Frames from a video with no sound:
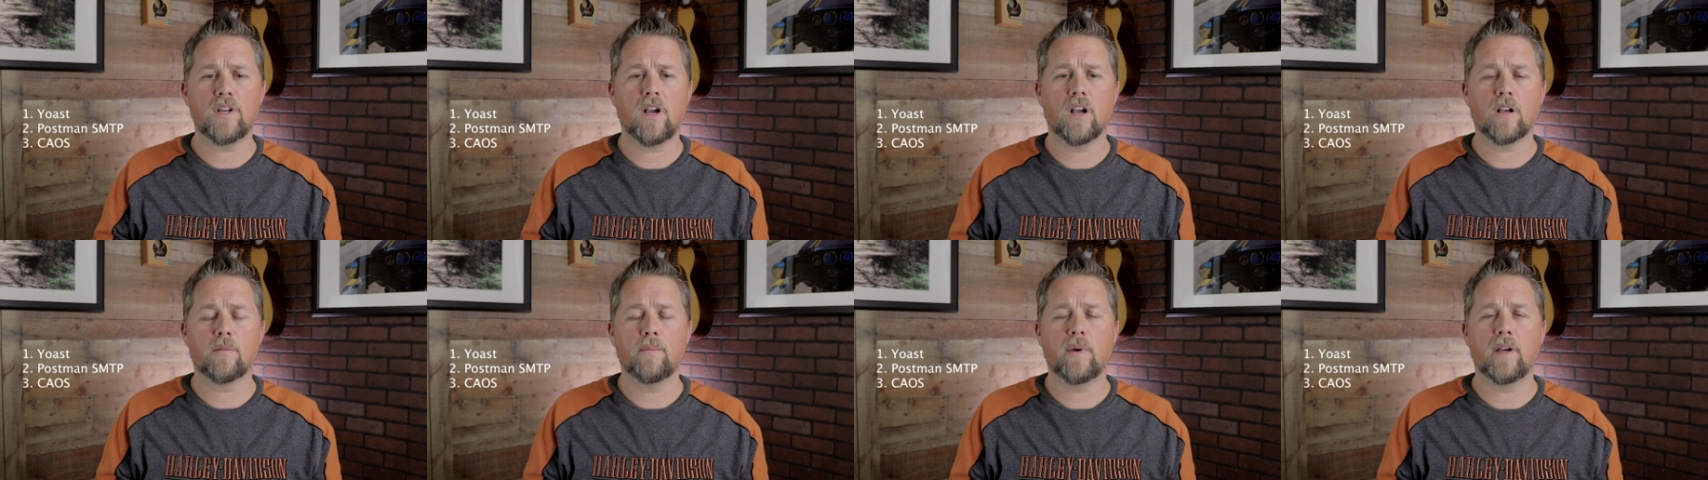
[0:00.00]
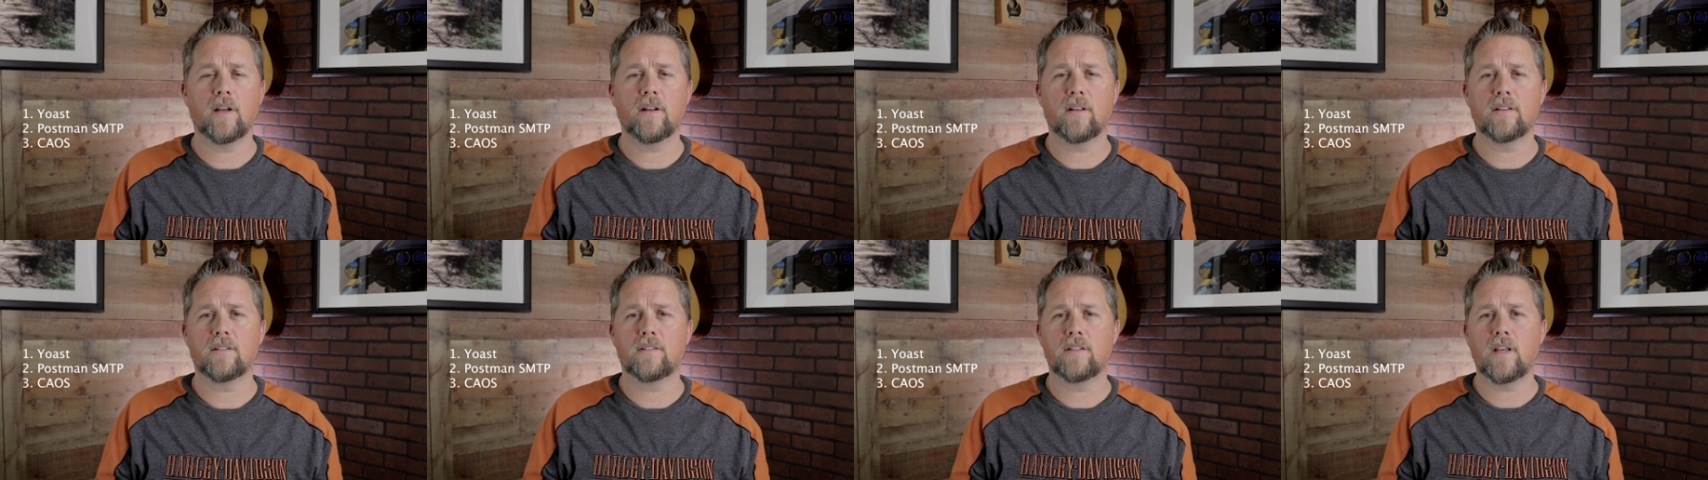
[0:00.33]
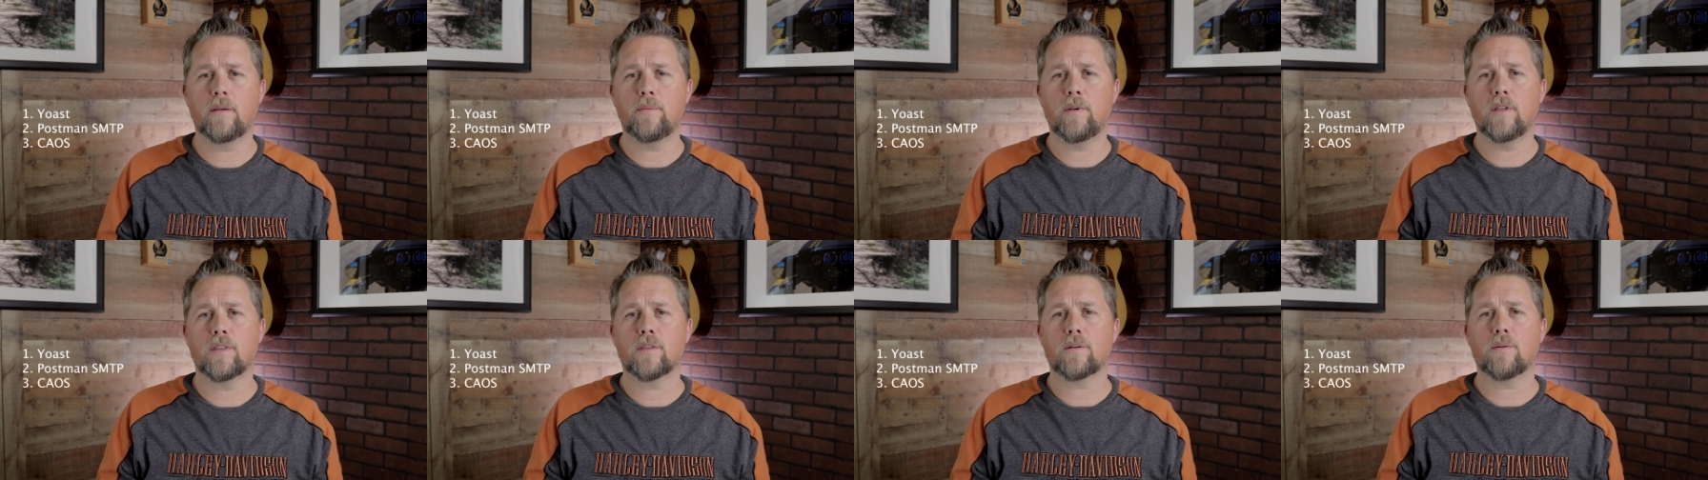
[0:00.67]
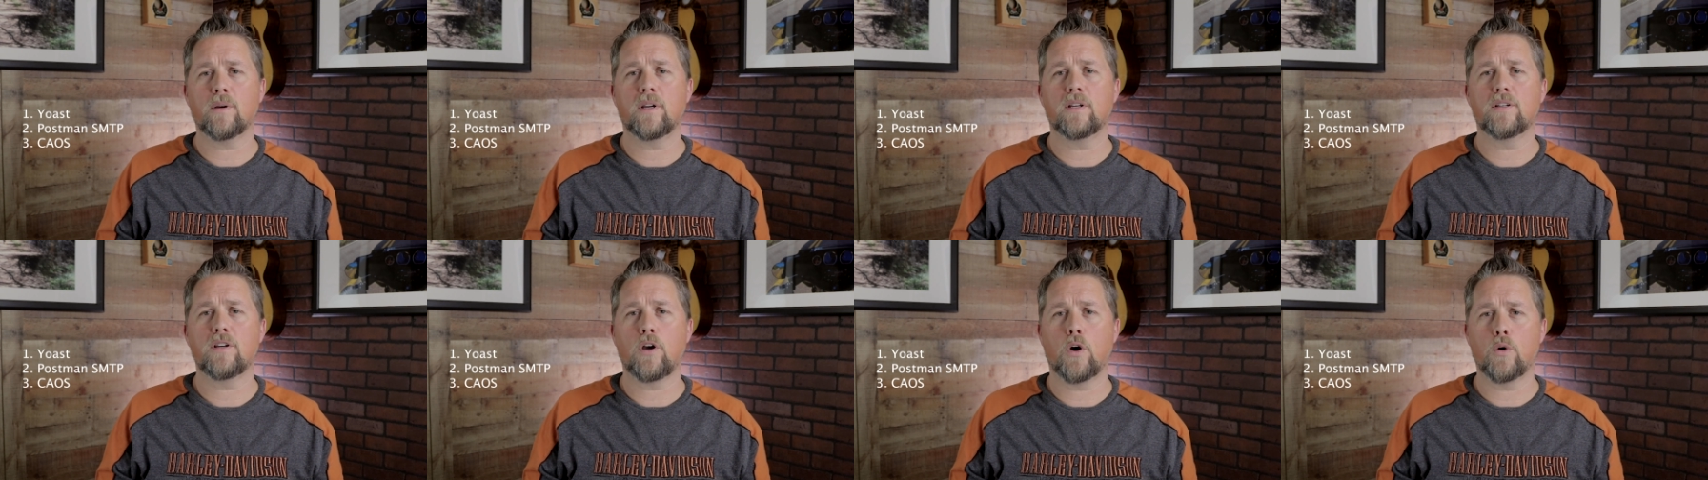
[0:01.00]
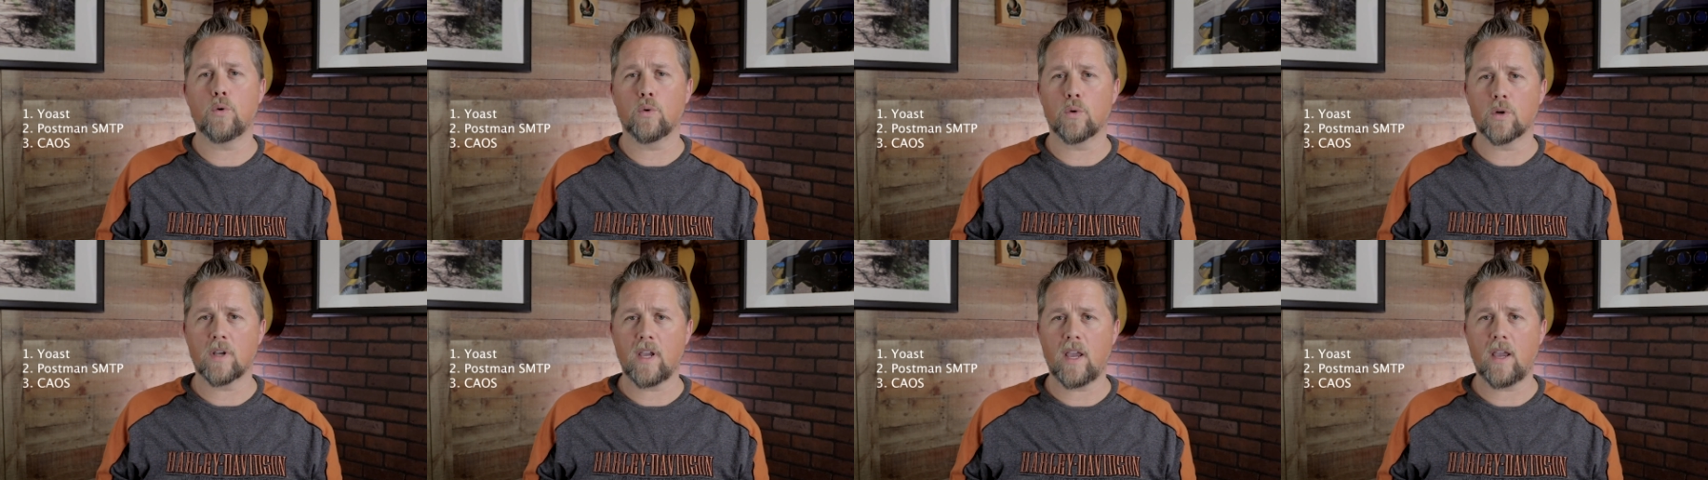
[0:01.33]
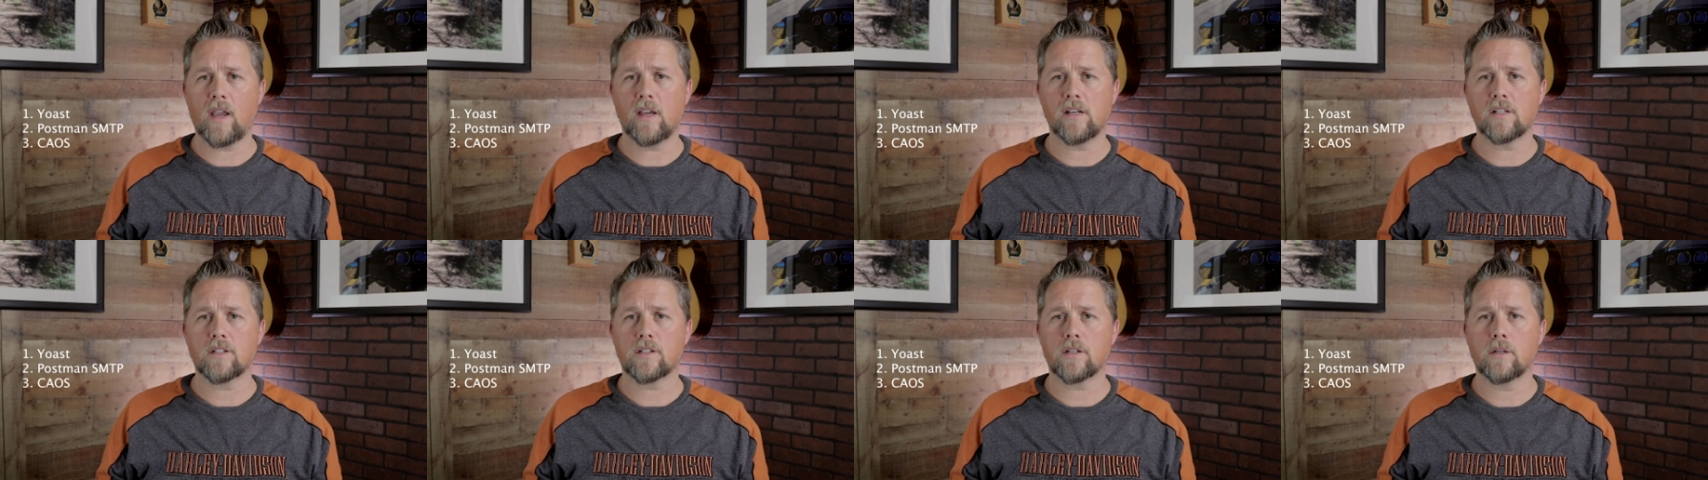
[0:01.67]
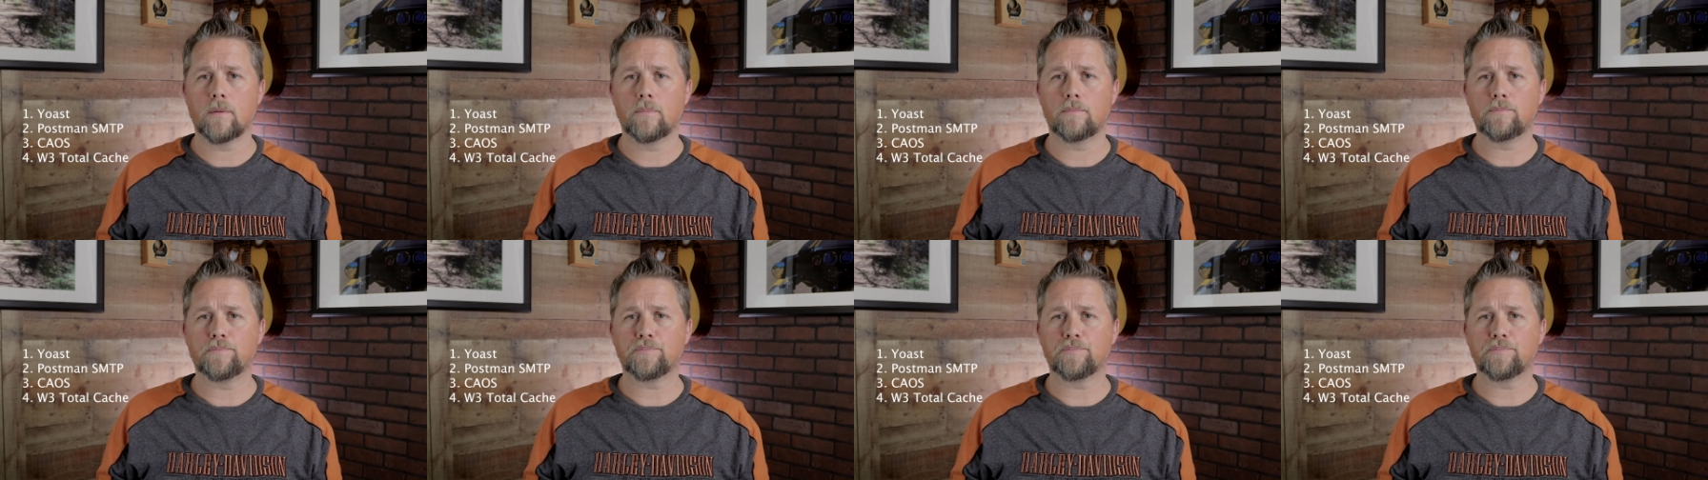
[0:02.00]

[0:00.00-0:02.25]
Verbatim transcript: talk about is W3 Total Cache.